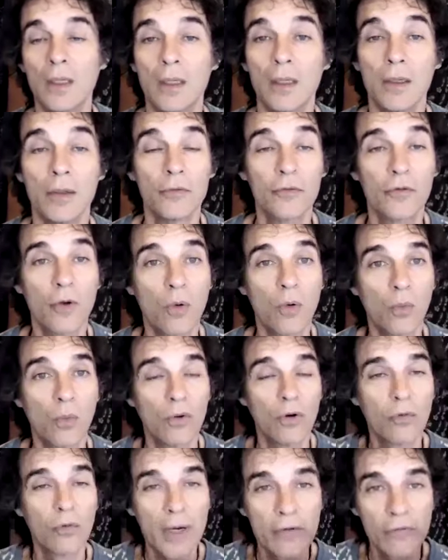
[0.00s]
So
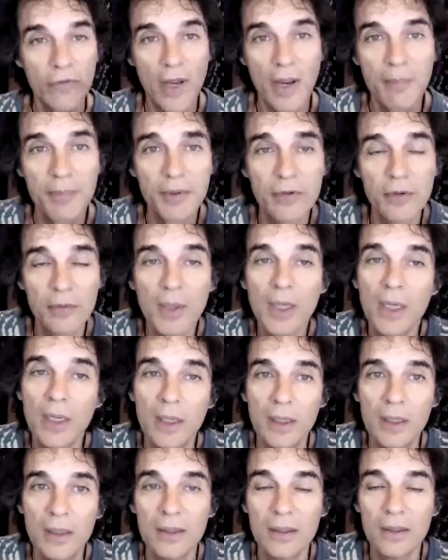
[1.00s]
grace happened to
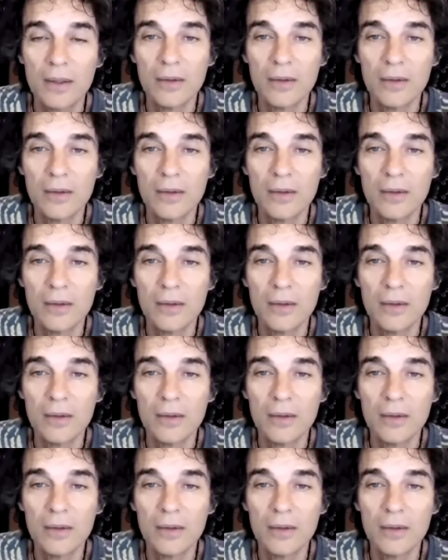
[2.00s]
me,